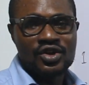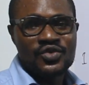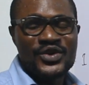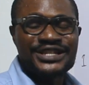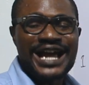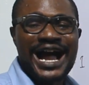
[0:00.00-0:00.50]

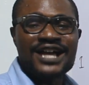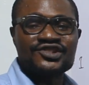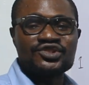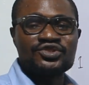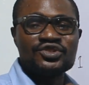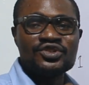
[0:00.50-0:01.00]
which
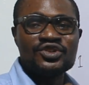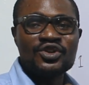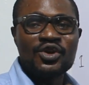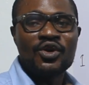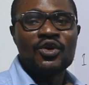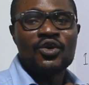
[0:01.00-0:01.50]
has to
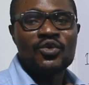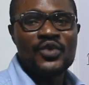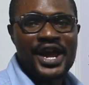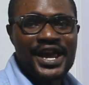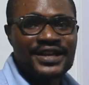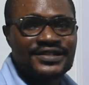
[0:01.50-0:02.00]
do
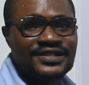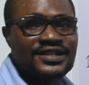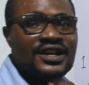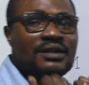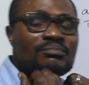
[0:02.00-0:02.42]
with